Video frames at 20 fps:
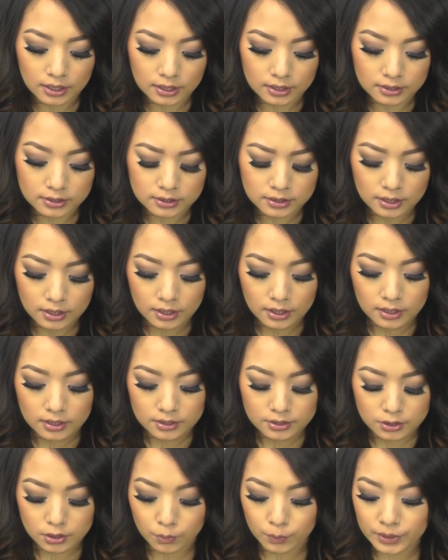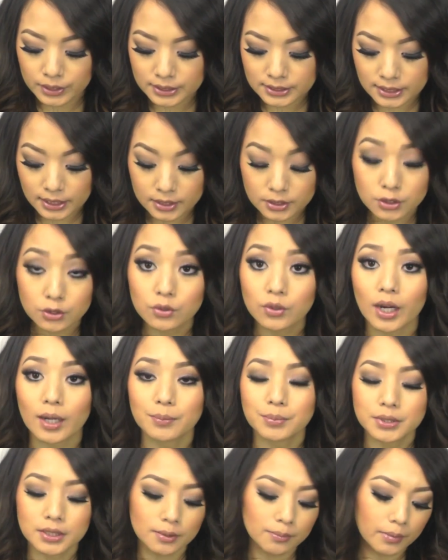and so we decided to
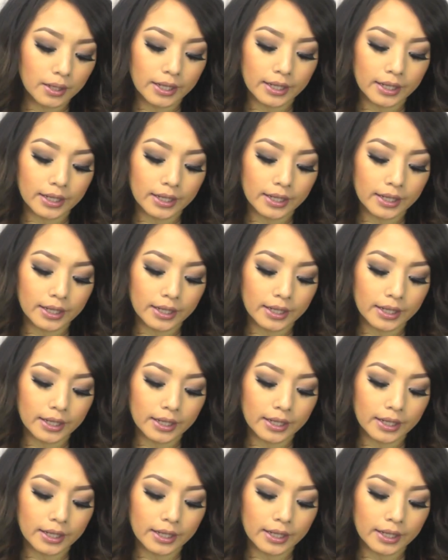grab some.